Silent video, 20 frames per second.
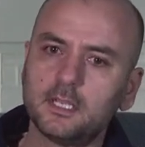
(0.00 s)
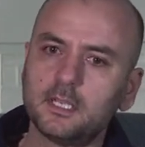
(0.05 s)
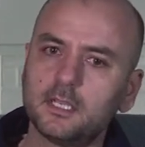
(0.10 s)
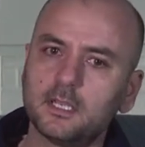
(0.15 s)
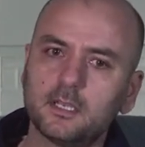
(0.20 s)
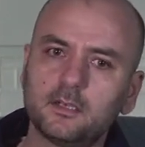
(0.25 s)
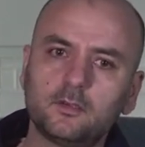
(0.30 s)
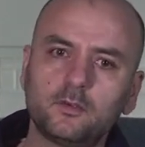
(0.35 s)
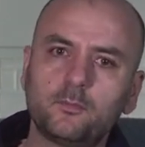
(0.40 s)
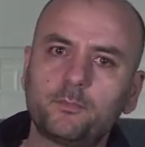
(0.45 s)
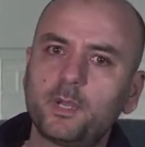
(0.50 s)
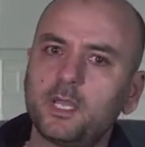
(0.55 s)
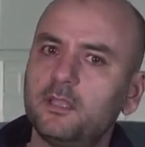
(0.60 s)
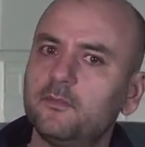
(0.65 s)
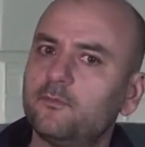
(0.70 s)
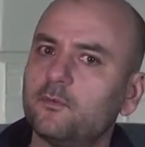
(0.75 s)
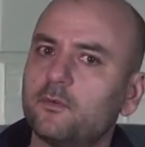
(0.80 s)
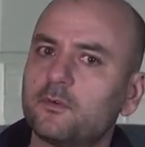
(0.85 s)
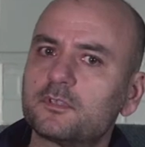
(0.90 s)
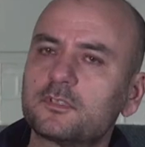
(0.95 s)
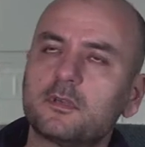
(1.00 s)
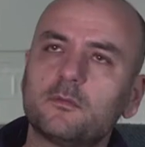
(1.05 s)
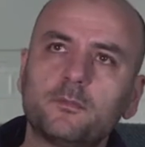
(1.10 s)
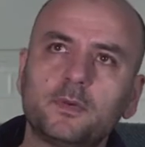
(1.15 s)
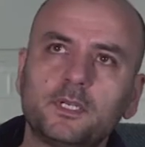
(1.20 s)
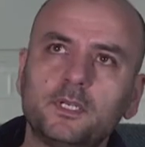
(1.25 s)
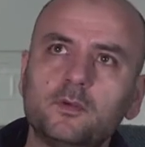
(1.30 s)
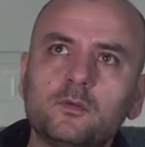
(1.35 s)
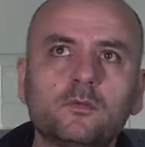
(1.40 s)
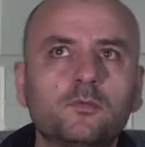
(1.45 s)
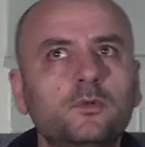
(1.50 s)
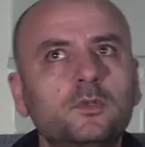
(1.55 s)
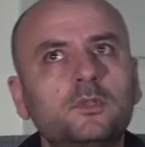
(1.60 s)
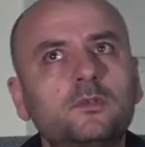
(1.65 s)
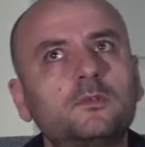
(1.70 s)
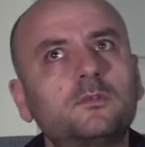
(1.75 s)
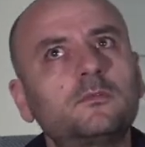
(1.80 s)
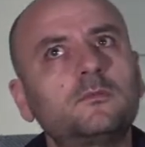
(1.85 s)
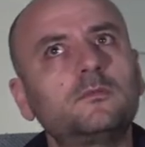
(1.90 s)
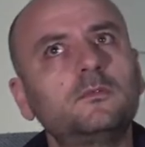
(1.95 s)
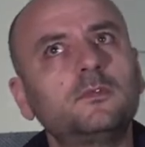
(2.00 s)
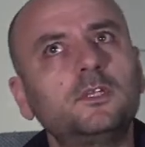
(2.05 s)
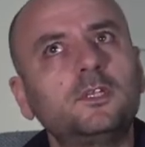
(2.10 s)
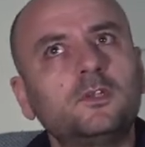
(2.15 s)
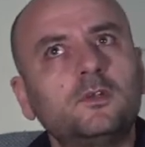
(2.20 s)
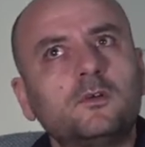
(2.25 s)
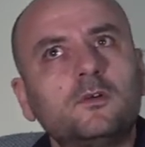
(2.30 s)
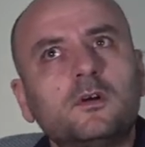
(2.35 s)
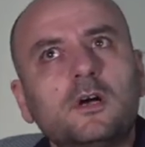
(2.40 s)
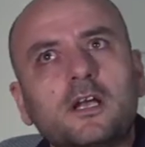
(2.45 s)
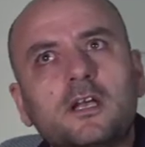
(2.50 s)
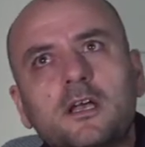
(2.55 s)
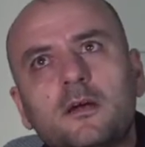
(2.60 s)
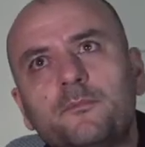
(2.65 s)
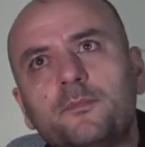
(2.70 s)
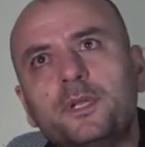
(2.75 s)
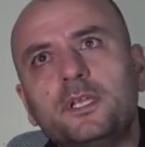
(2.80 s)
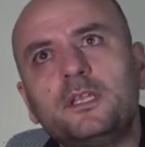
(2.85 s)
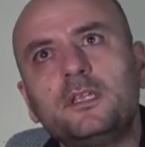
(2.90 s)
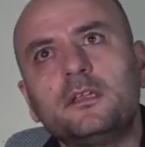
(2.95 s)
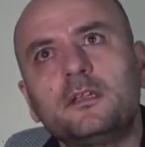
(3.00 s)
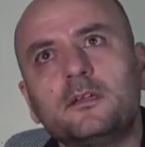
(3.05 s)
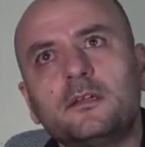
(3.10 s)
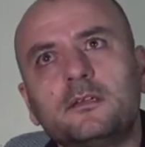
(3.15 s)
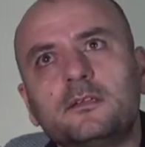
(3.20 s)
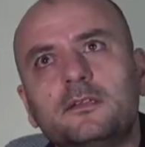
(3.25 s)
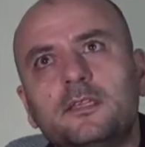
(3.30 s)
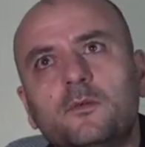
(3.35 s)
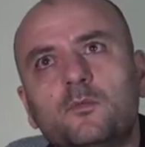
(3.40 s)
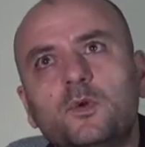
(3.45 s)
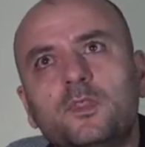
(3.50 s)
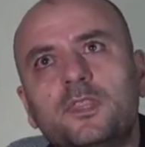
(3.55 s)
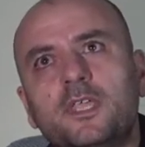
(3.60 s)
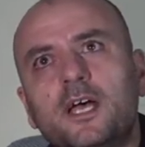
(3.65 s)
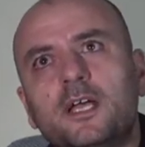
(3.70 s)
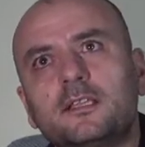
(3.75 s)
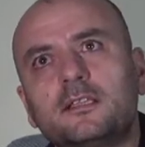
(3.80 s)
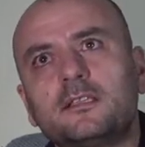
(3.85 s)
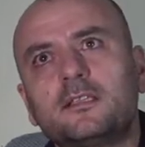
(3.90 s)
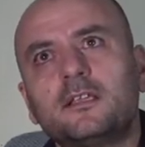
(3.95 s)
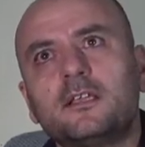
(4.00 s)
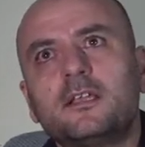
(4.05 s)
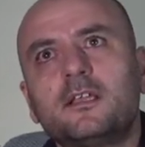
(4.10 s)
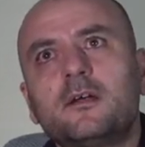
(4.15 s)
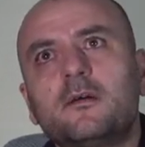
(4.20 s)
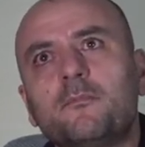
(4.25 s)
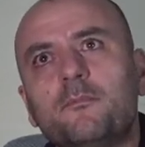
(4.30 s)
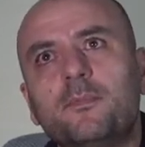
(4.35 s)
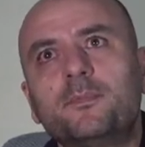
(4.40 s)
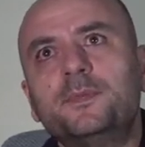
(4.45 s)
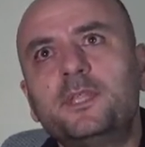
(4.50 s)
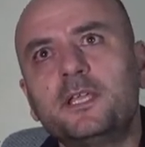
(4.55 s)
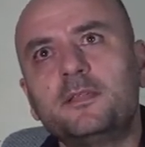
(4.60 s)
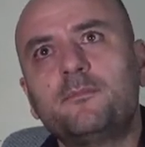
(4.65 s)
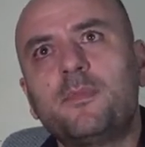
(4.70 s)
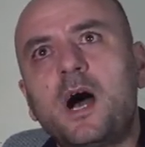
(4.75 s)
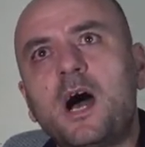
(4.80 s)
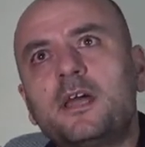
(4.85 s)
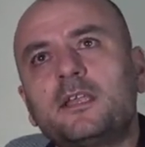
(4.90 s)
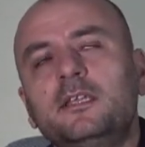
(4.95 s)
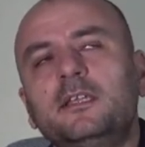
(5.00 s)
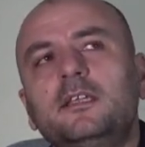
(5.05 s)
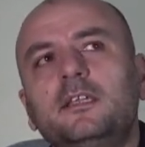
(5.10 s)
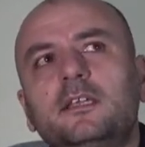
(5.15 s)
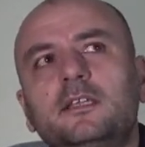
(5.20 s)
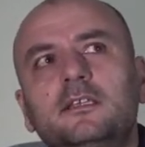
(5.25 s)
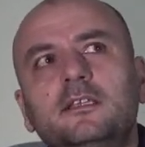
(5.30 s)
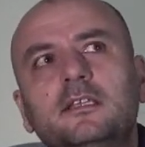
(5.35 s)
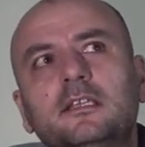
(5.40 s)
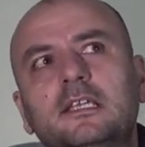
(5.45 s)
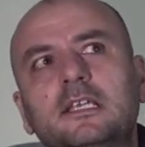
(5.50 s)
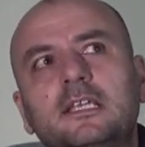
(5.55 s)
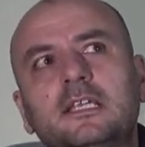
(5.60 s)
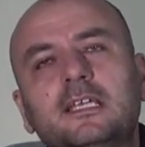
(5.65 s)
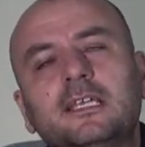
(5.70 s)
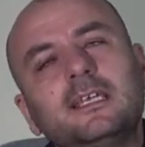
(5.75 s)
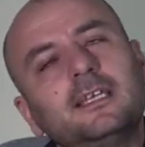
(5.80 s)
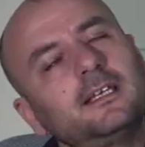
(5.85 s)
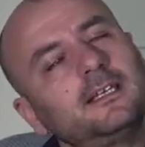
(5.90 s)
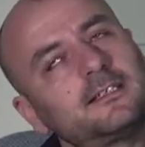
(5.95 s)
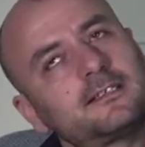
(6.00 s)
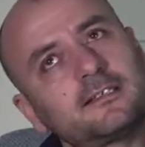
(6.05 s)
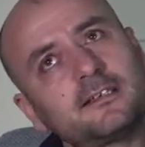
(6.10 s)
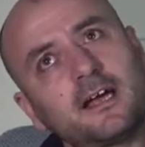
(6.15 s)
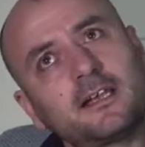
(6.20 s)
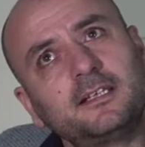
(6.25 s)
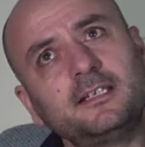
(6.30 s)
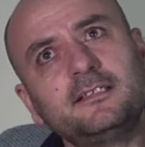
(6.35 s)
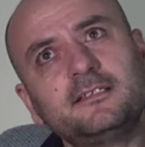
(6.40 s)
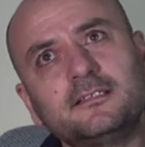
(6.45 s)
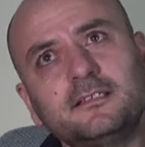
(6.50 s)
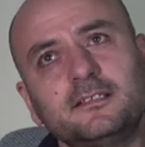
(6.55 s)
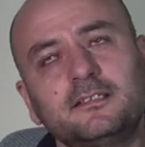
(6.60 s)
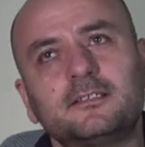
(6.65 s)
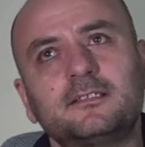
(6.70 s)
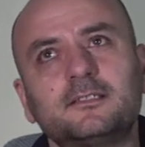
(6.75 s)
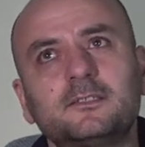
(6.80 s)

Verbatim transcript: and you pay for somebody who would you know accompany that with that dead body, and it's not easy.